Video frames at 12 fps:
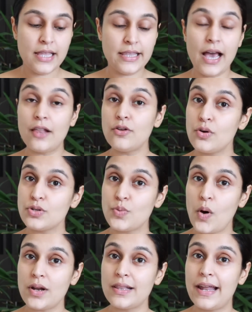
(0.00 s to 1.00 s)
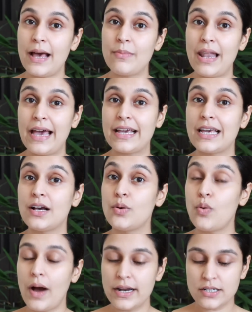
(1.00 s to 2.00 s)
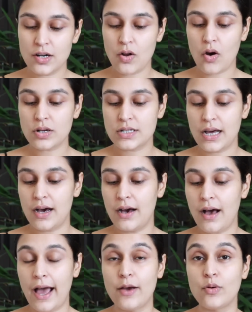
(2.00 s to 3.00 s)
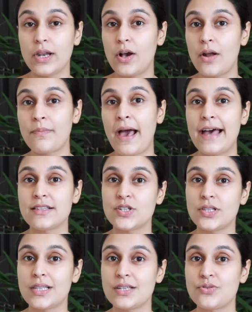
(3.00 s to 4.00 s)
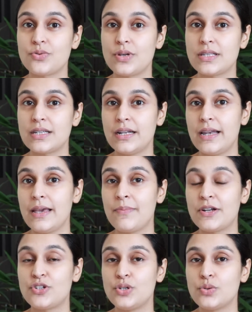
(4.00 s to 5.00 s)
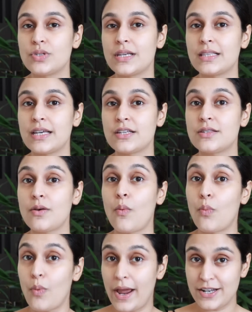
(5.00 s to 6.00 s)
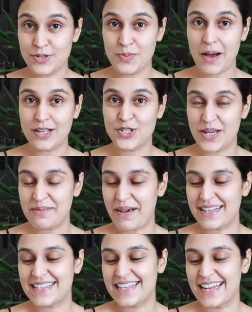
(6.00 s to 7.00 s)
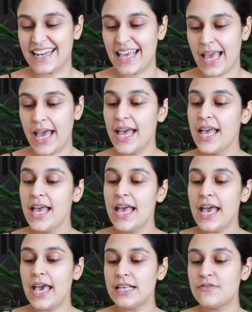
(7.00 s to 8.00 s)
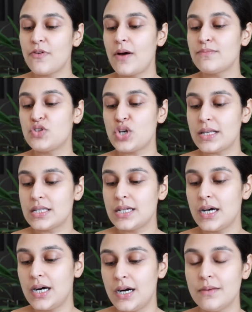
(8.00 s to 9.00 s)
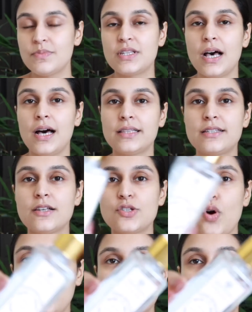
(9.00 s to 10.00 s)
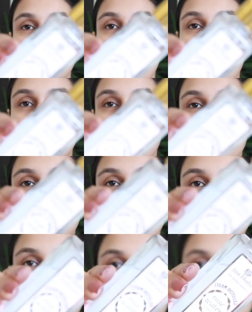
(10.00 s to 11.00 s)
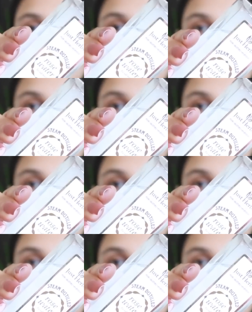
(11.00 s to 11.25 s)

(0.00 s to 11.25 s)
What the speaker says: The other rose water that I'm liking quite a lot, I only got my hands on this recently, but using this way too much in my skincare, is from Just Herbs. This is also a facial mist.